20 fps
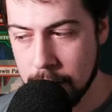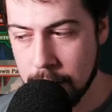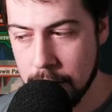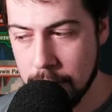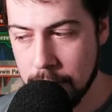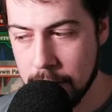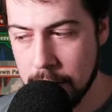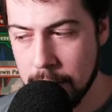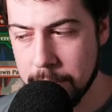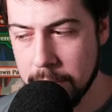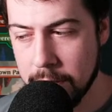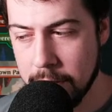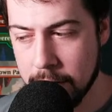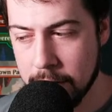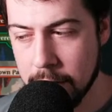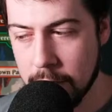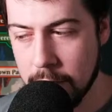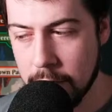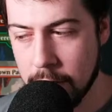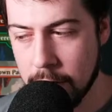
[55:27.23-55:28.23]
You know what? I'm going to
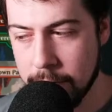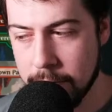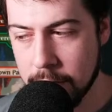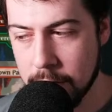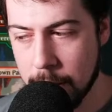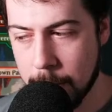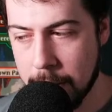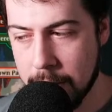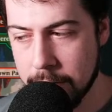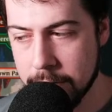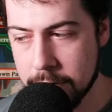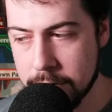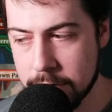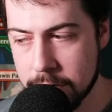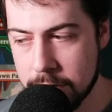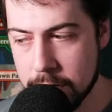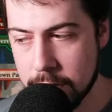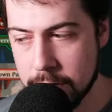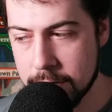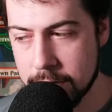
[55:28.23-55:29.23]
cut all the communes
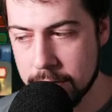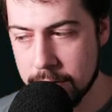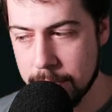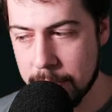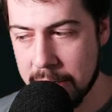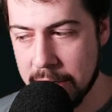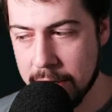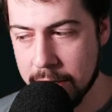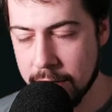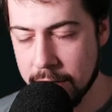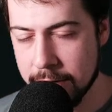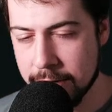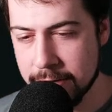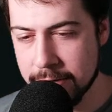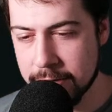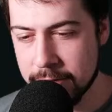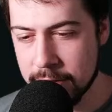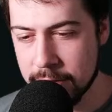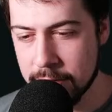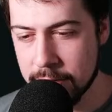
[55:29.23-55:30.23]
just
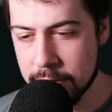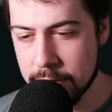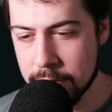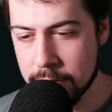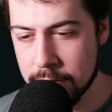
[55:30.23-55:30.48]
because